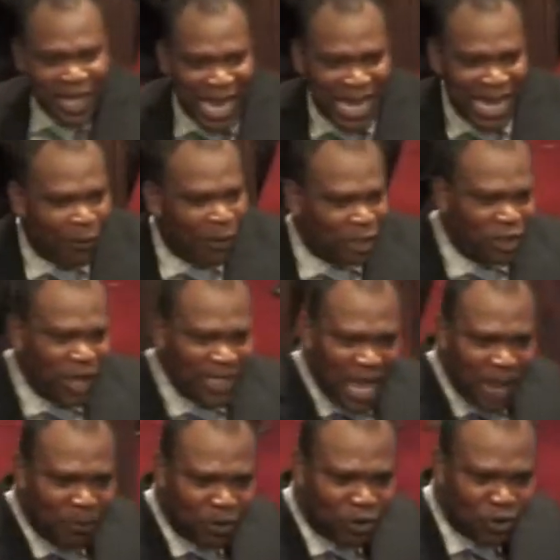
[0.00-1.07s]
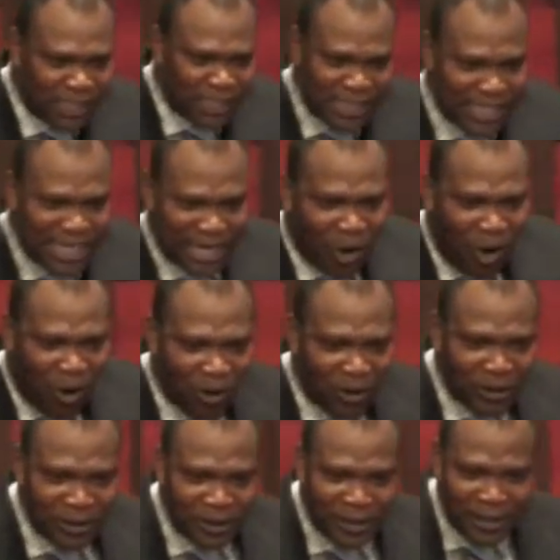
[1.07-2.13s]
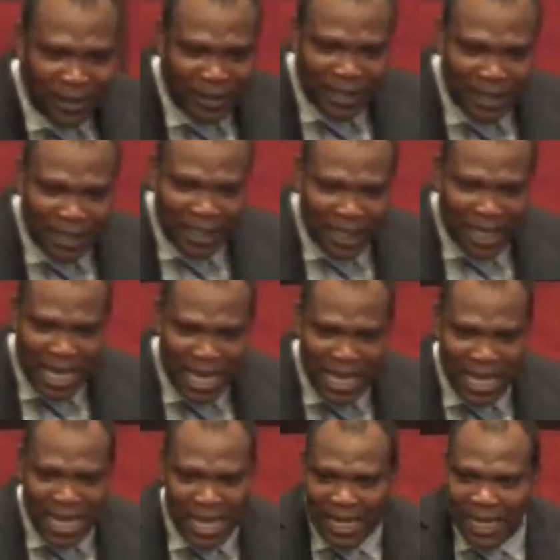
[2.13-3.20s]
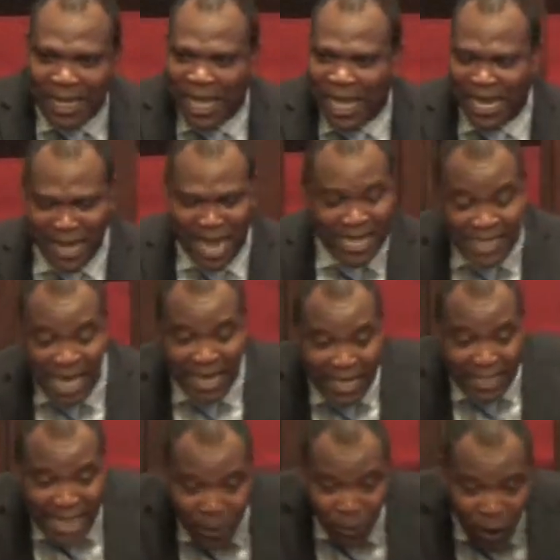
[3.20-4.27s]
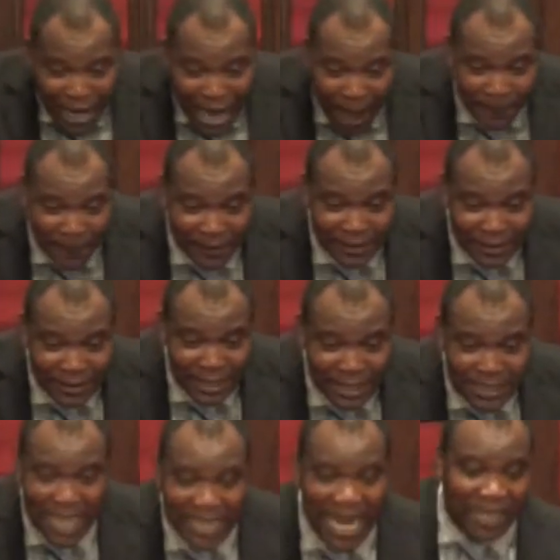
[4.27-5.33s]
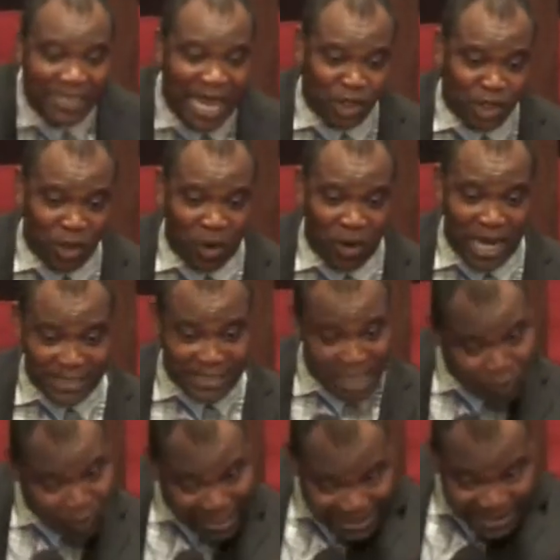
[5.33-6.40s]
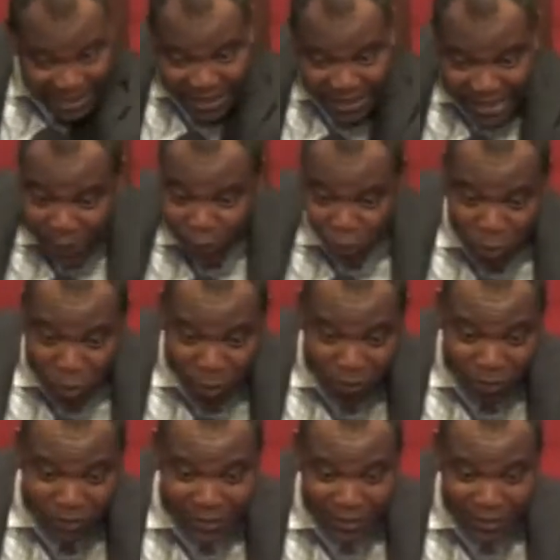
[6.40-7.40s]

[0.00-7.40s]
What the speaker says: and I was not able to see the door. And I said, and then what happened? He said, that's all. I said, you are still in that room.